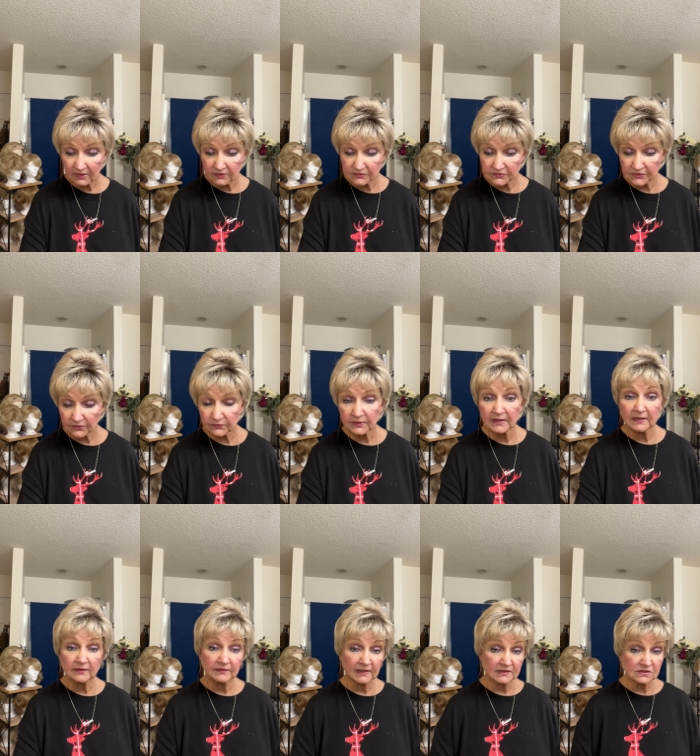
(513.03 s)
So
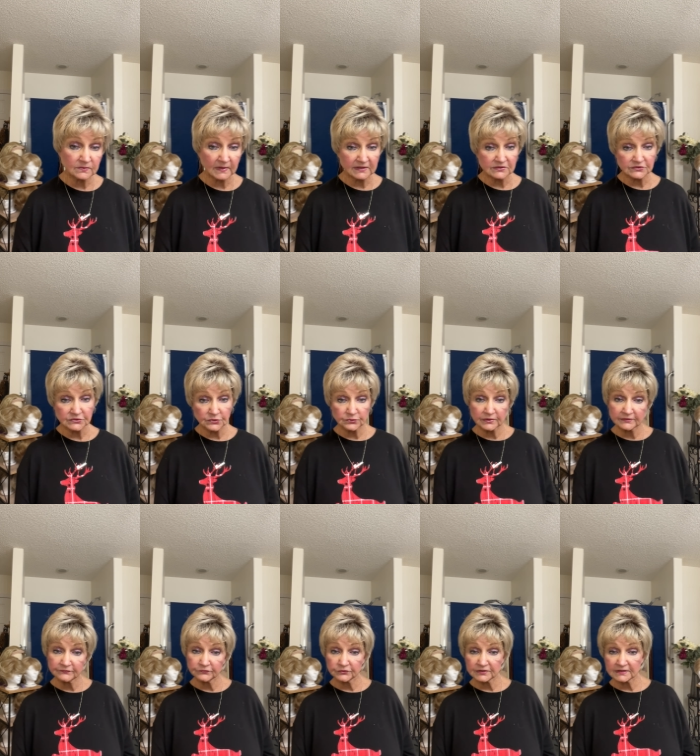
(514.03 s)
that's my story
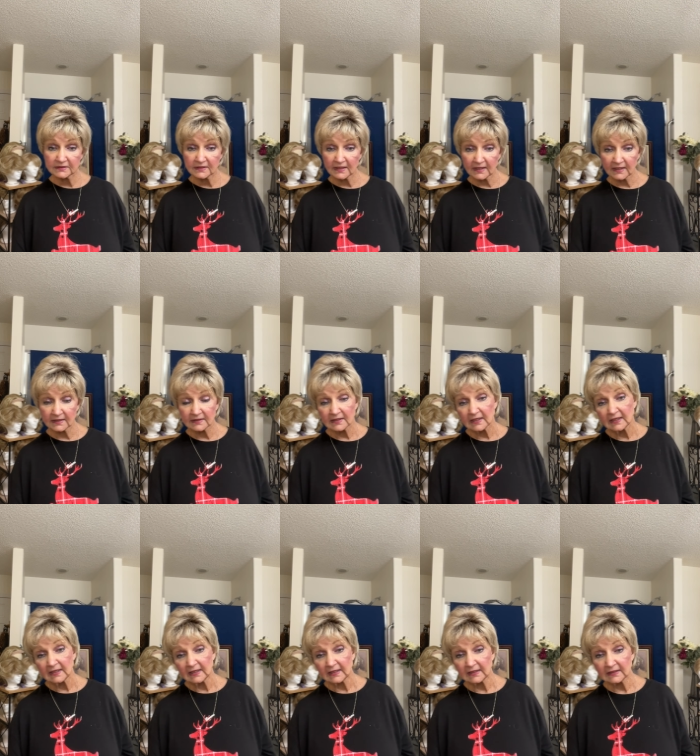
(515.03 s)
for today,
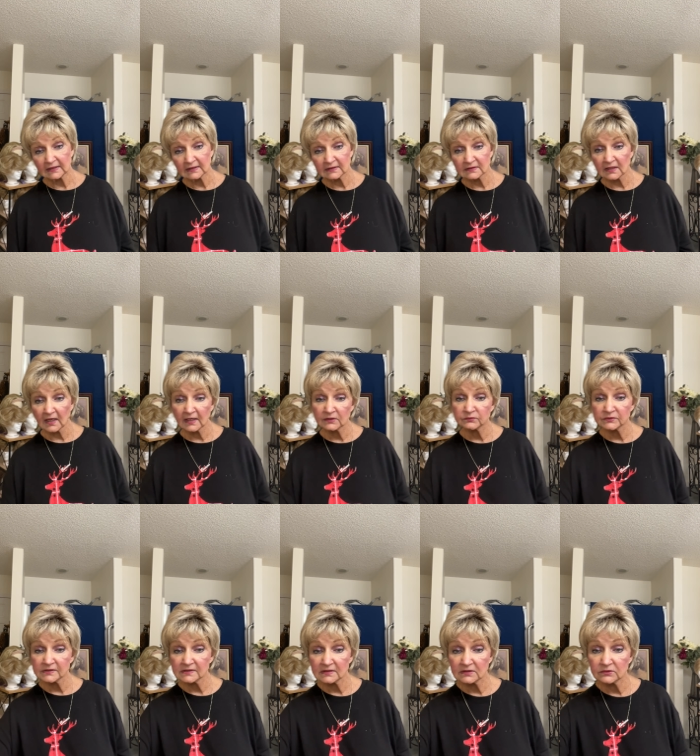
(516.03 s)
and I will
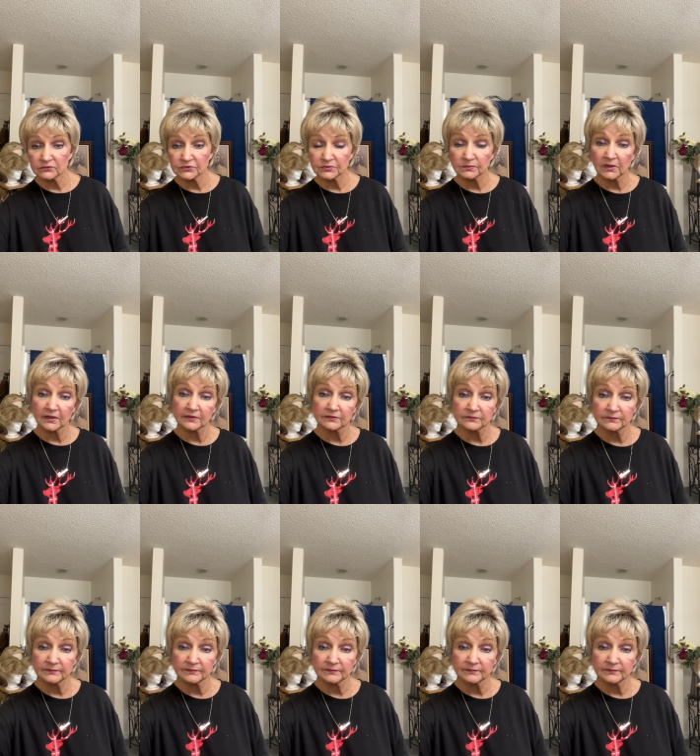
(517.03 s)
see you tomorrow.